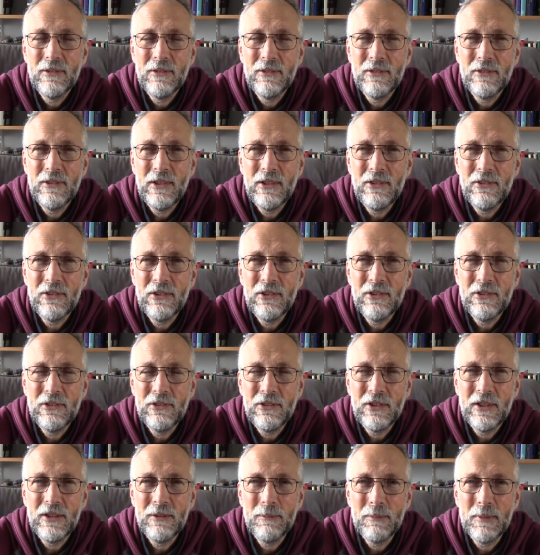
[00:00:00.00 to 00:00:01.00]
Jesus
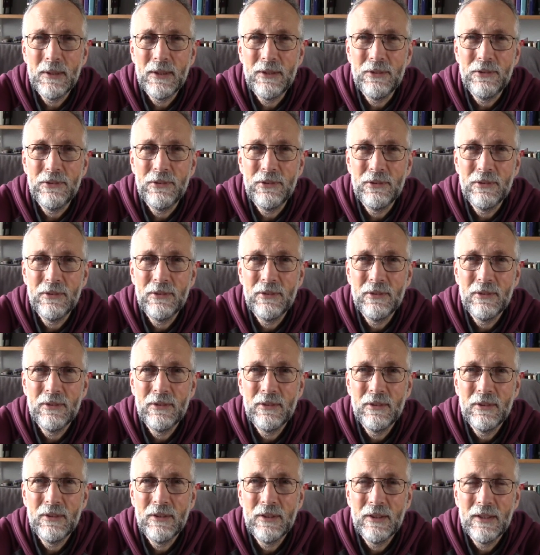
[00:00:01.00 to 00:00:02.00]
shed blood
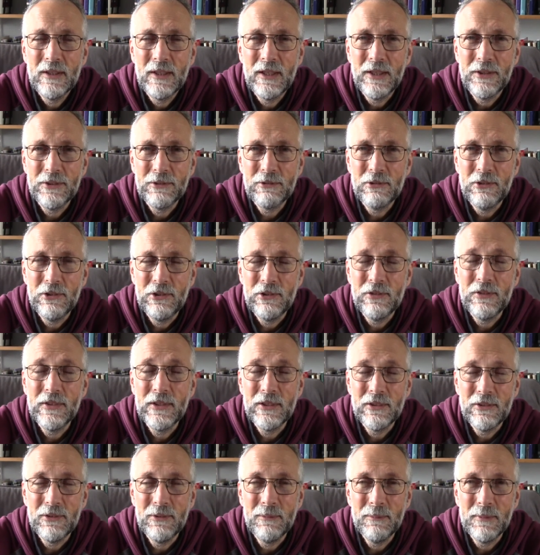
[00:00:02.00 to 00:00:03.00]
at the
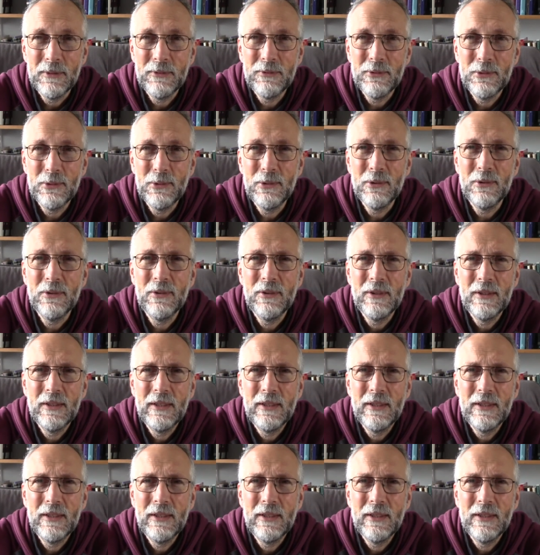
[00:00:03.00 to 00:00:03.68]
crucifixion before